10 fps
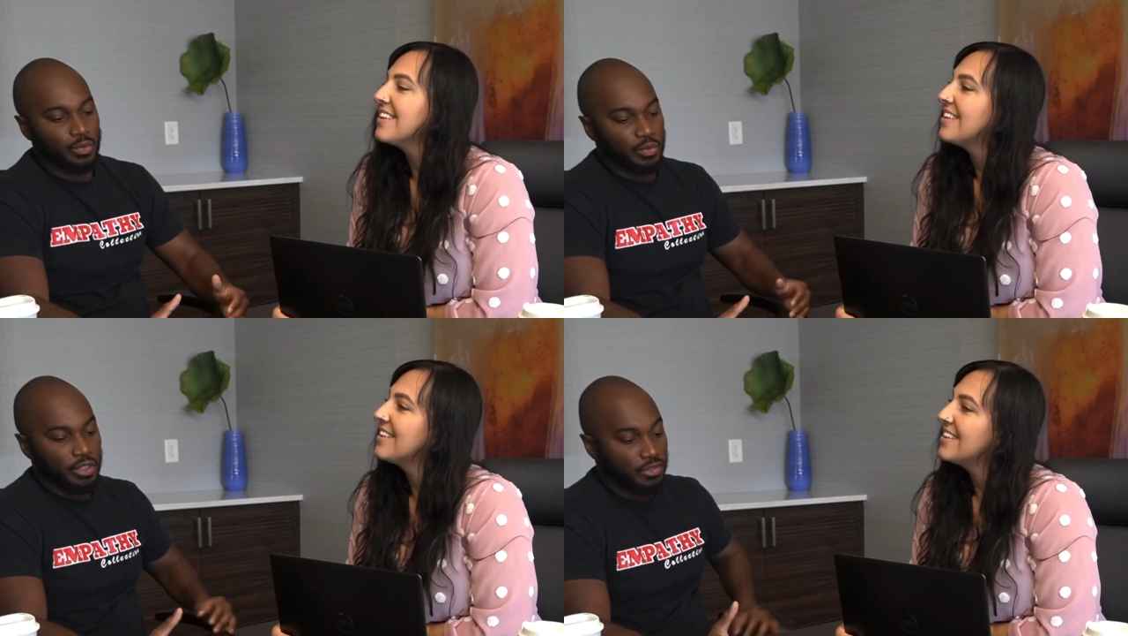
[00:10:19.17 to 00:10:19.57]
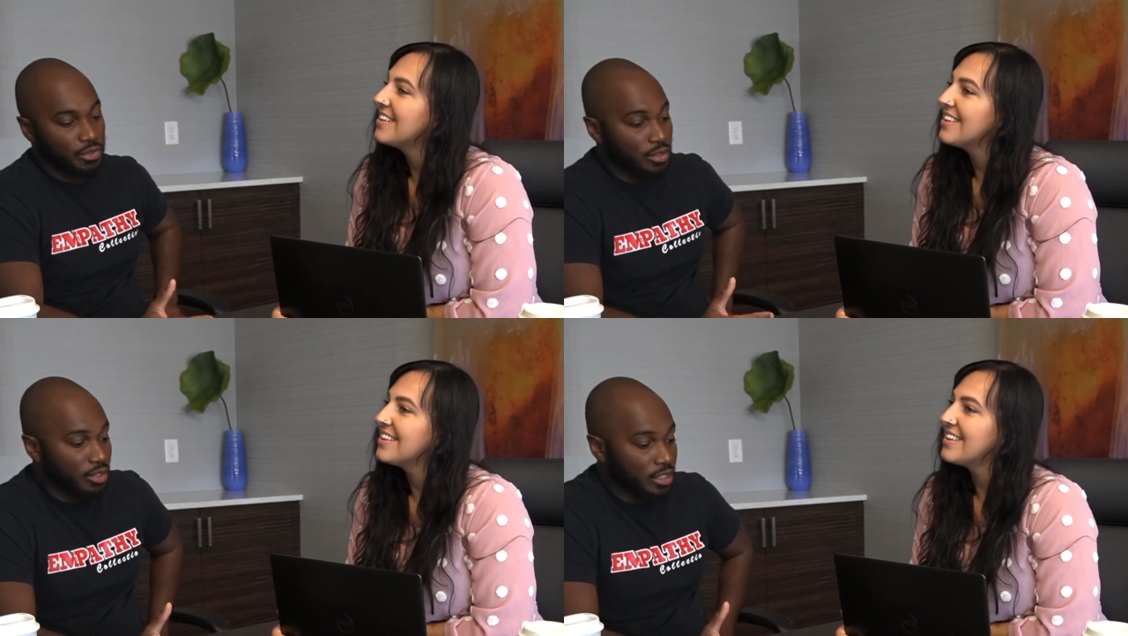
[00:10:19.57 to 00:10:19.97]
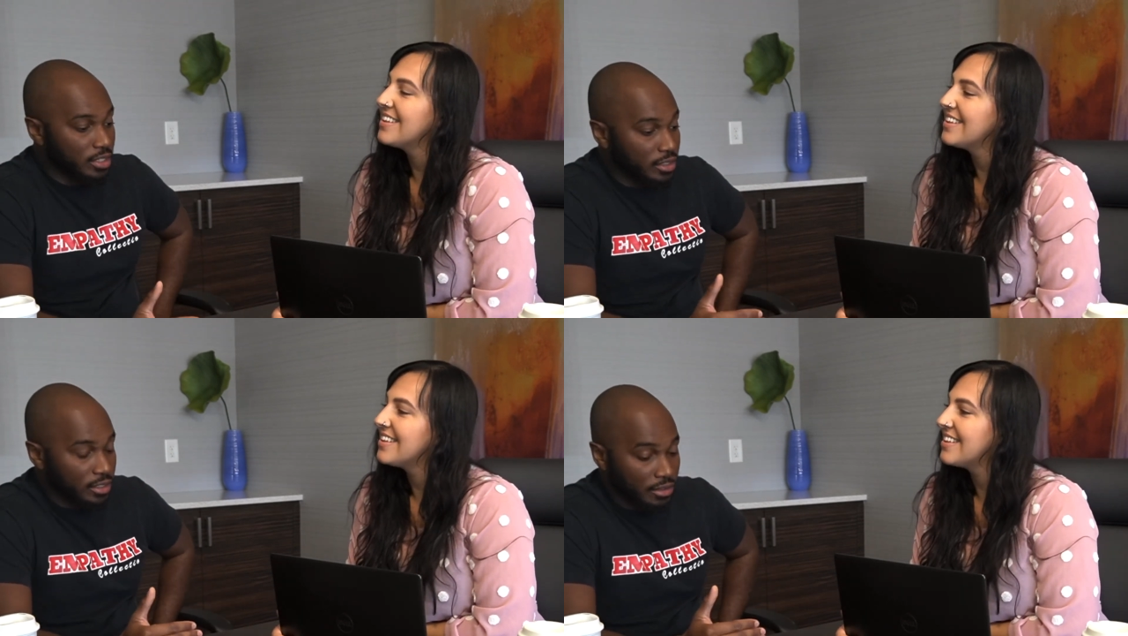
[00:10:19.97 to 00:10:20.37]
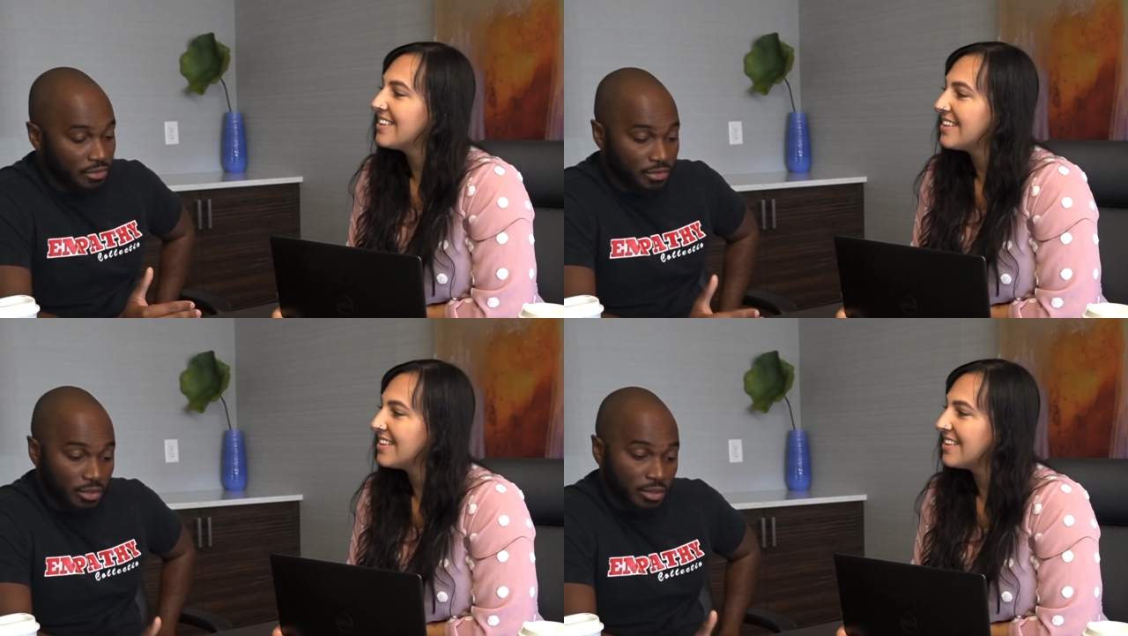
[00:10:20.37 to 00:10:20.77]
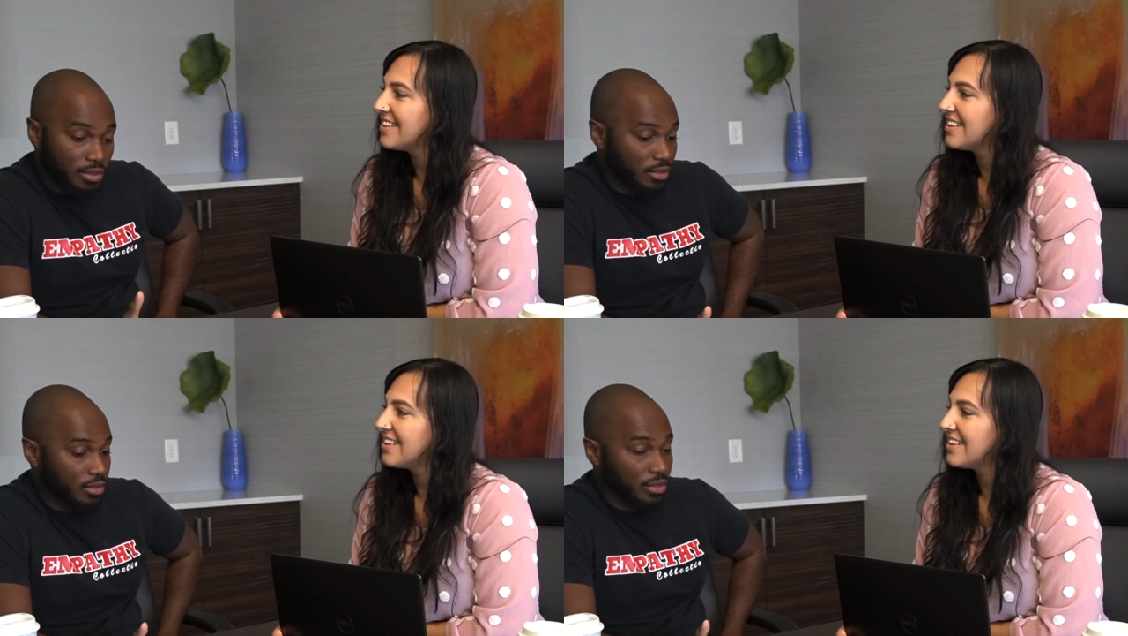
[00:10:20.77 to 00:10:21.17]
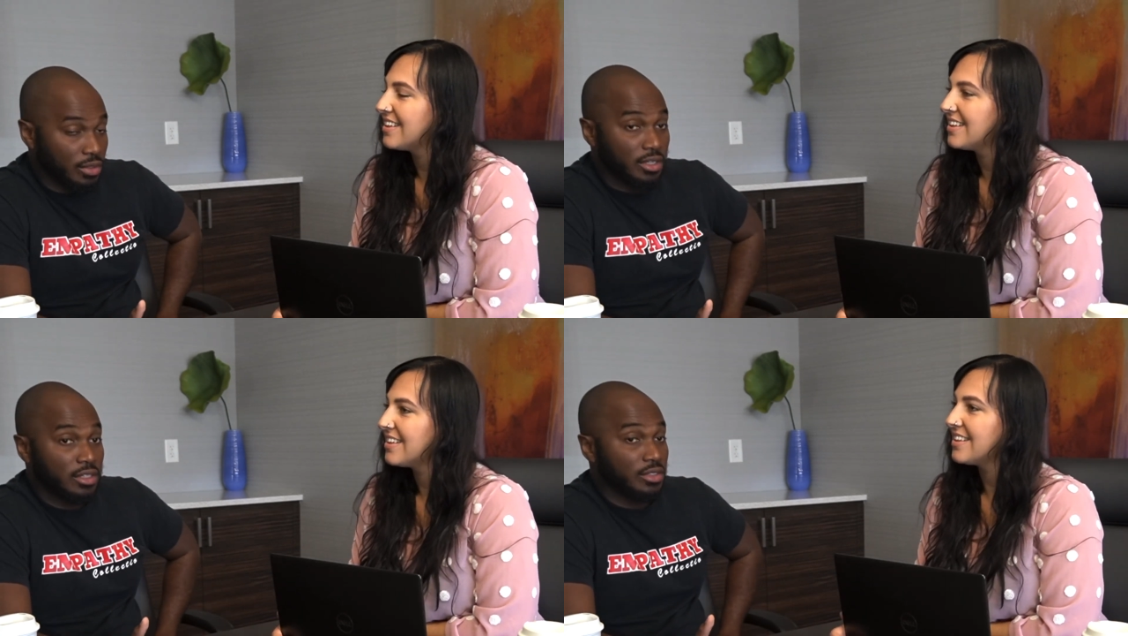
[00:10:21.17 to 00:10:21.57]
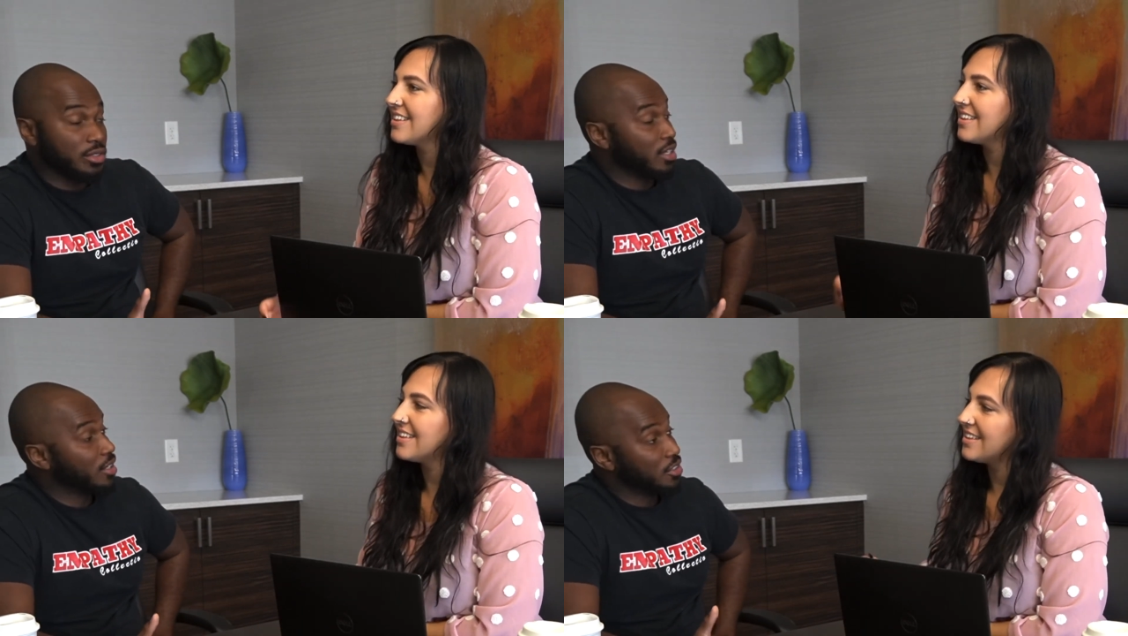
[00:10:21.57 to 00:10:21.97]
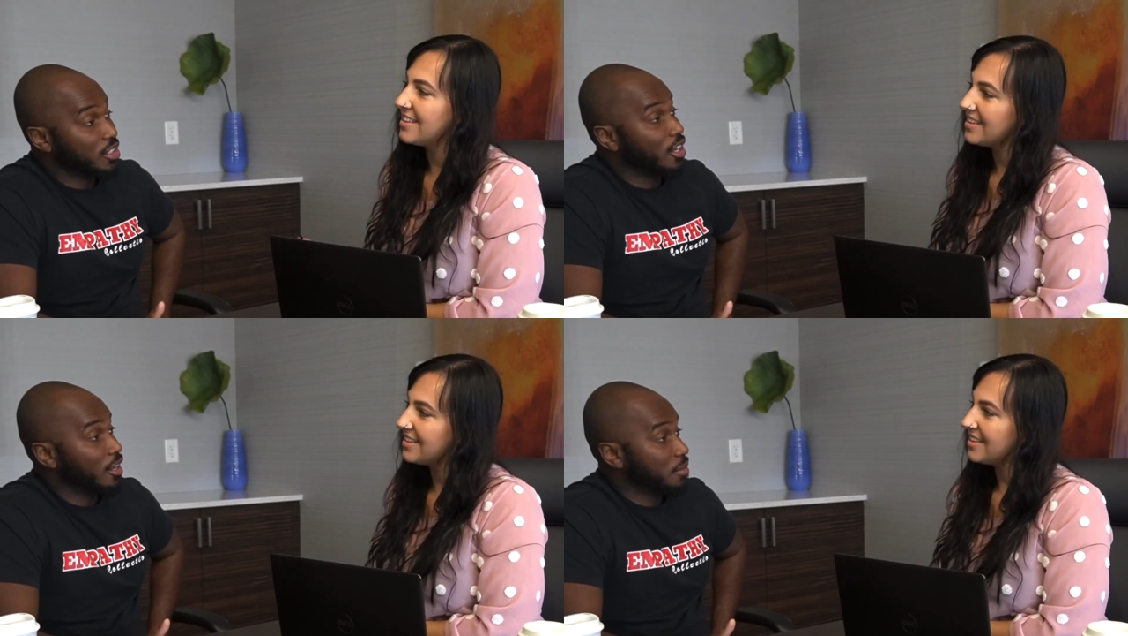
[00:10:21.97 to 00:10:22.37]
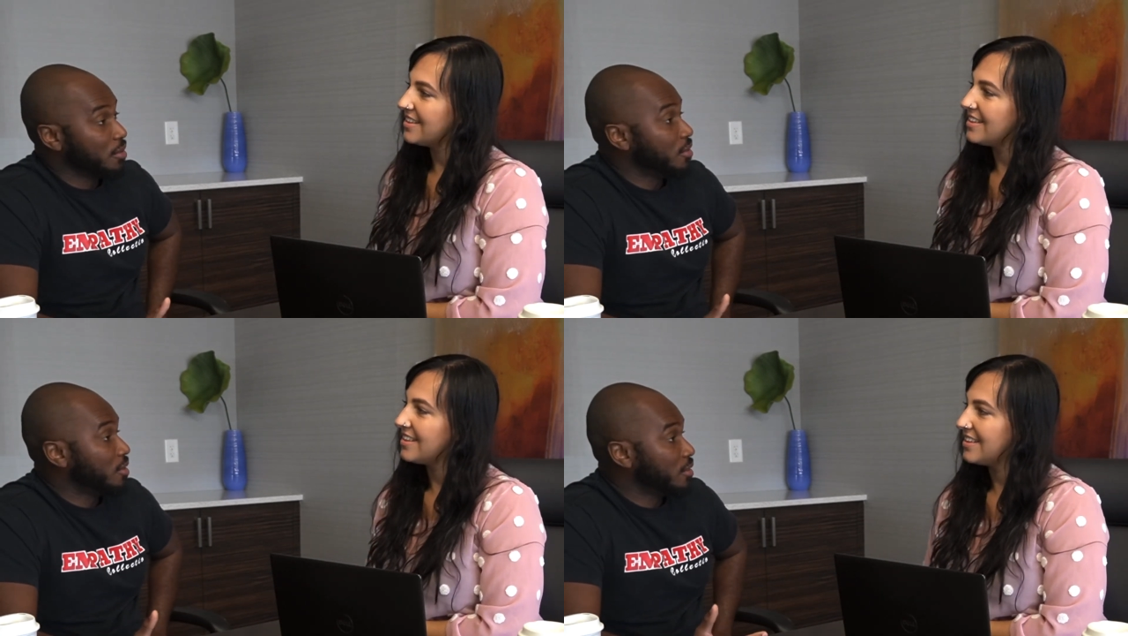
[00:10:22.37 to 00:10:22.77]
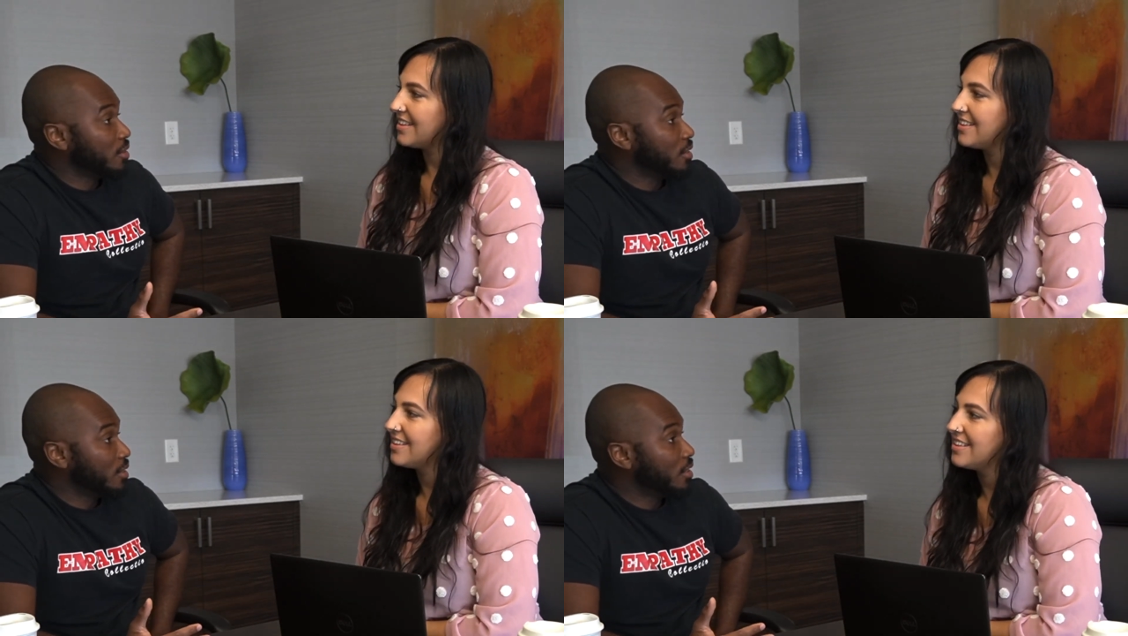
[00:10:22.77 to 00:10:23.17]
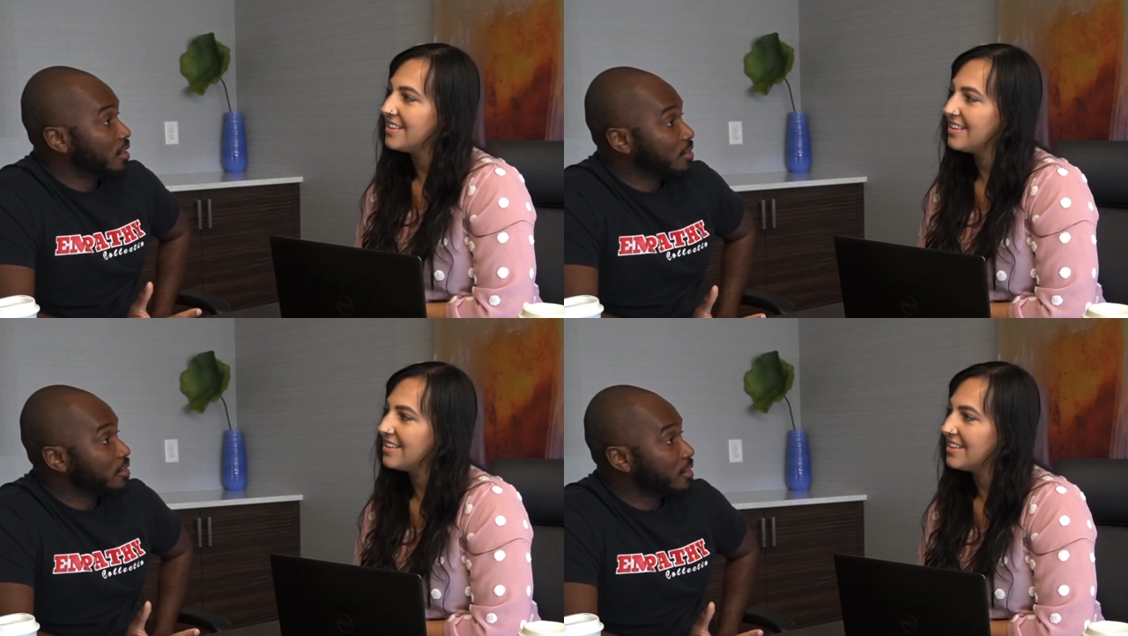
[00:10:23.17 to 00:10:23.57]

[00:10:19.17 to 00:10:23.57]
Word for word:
Speaker 1: if you're in a if you're looking to get a job, you're a,